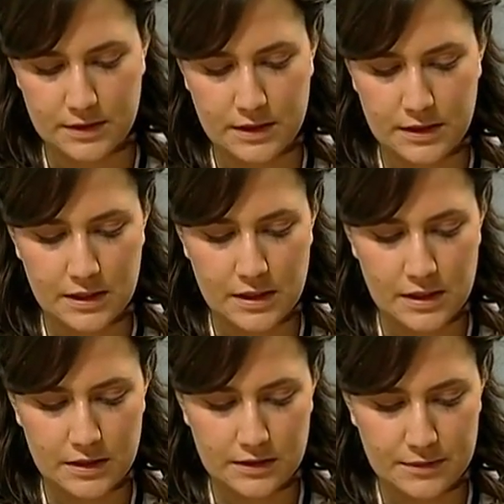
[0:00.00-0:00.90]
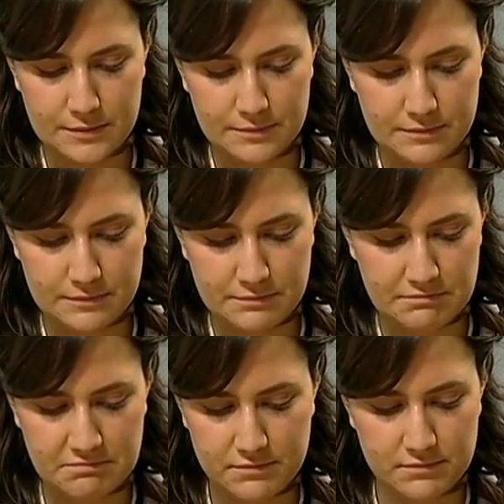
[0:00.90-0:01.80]

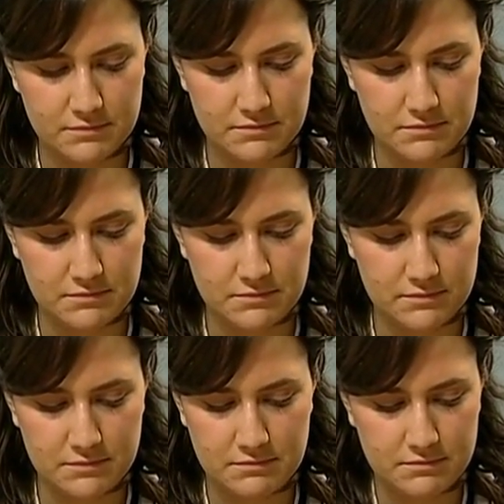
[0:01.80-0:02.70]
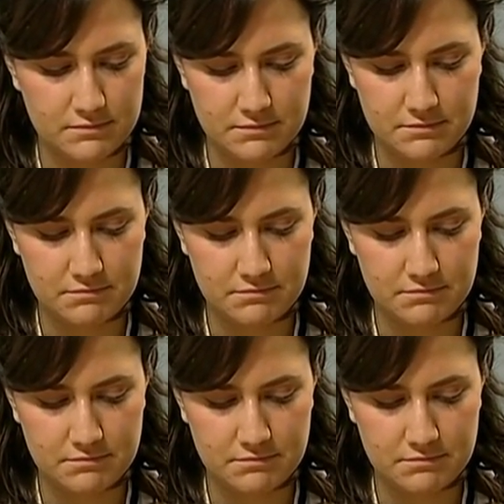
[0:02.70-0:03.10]
Nothing is said.